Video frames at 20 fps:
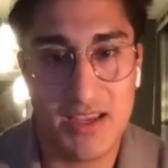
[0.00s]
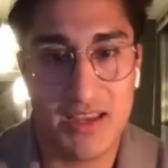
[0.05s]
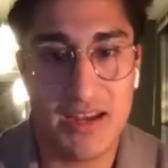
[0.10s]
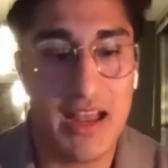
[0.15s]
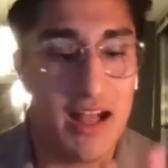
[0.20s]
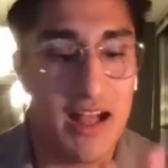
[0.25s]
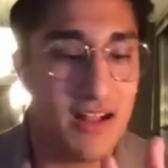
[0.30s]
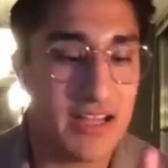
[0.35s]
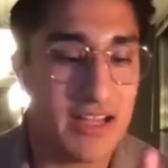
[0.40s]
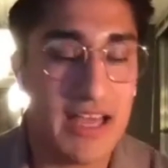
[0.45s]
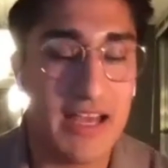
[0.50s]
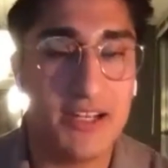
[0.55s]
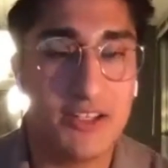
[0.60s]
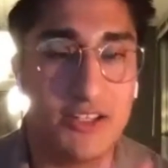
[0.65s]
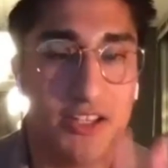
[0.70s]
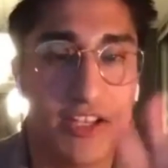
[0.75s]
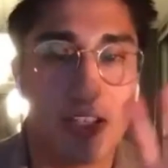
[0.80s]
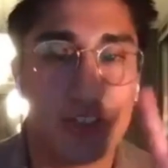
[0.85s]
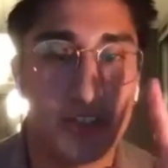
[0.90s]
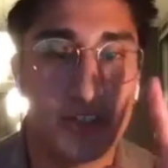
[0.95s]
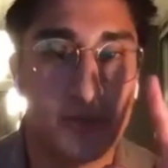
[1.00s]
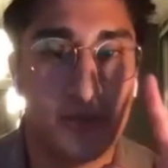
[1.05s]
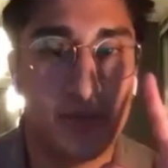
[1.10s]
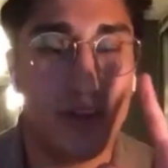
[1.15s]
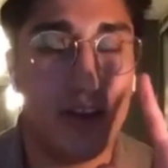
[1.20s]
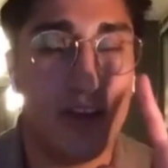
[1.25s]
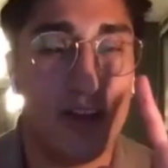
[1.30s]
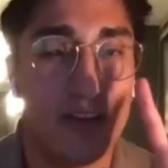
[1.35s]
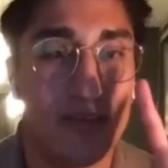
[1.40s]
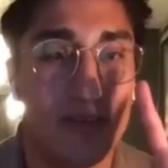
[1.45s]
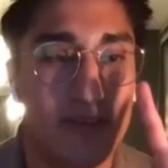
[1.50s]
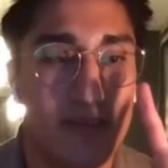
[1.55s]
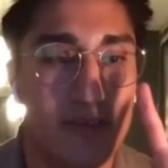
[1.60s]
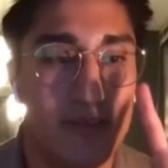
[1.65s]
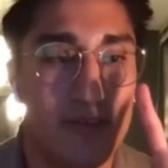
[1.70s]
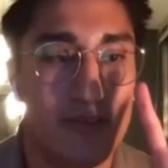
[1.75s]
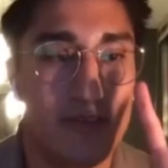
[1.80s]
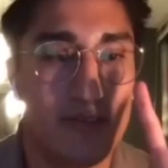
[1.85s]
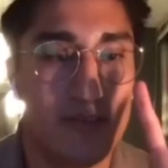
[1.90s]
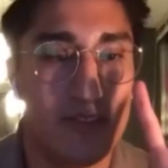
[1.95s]
And I'll kind of touch on
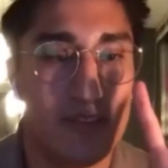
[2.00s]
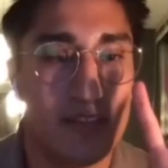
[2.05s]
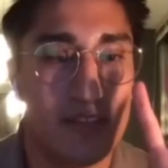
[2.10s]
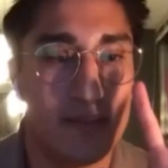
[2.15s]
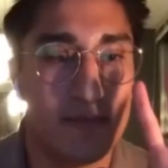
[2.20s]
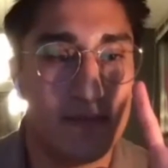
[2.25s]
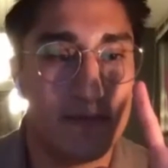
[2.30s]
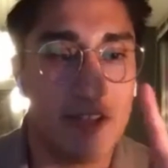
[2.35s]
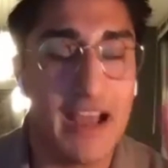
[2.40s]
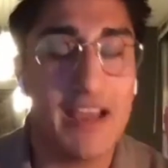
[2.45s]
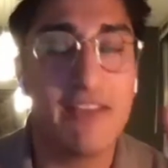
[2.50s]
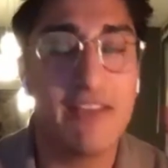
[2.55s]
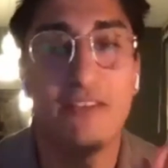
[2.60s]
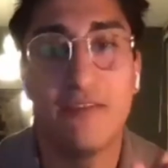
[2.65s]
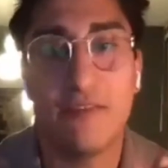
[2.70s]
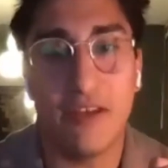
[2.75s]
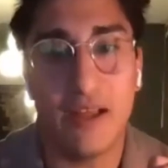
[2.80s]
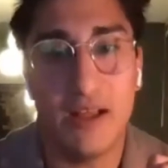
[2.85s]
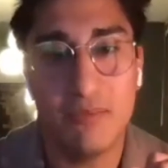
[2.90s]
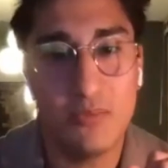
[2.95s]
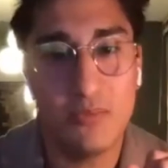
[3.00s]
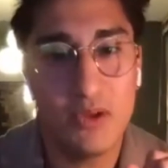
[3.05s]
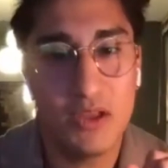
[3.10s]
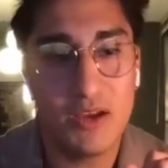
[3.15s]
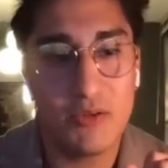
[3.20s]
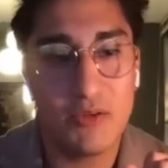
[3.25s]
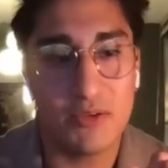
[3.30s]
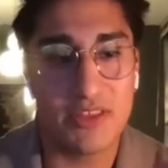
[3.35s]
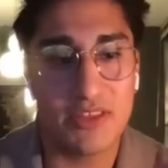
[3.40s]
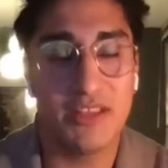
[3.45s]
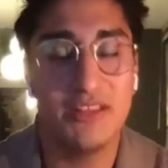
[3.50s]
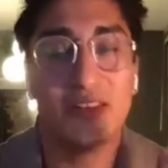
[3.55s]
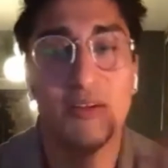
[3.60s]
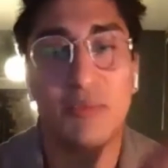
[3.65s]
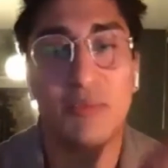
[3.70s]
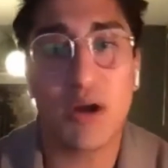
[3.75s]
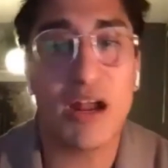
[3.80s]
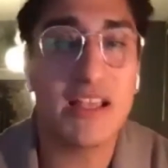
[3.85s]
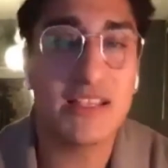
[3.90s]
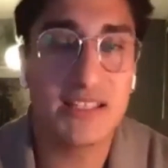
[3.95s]
the 5 of them within the
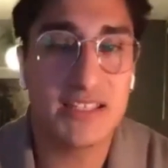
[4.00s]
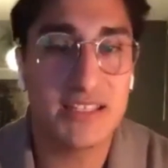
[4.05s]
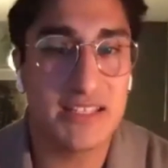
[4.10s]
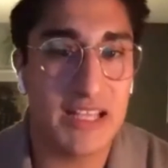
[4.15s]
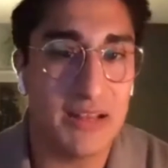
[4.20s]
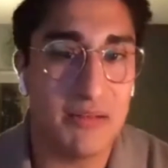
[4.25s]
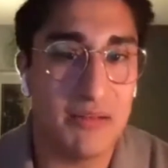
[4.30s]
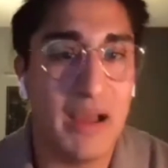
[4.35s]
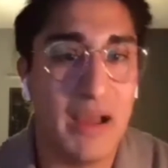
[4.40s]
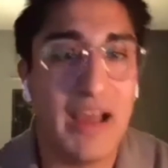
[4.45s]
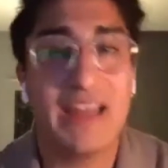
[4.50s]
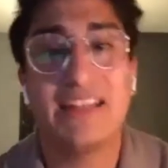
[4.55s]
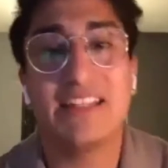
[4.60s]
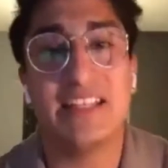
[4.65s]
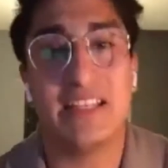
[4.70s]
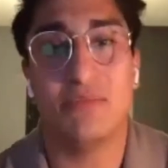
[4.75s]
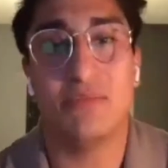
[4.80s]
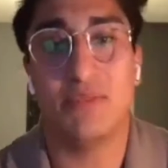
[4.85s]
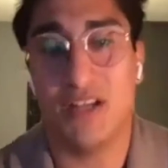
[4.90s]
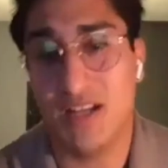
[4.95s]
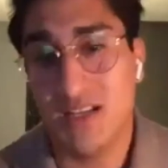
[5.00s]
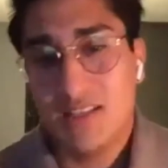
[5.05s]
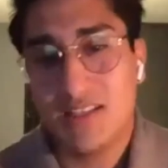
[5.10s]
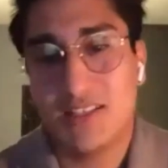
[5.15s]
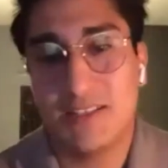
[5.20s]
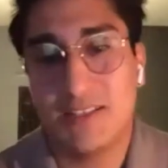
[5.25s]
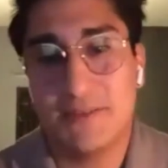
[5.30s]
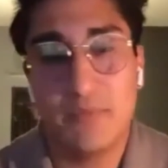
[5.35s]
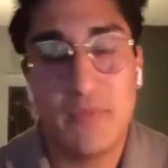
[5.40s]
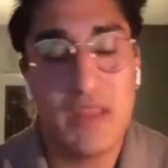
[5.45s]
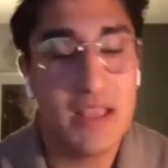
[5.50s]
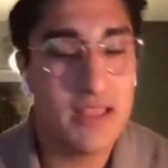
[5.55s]
process that my team does.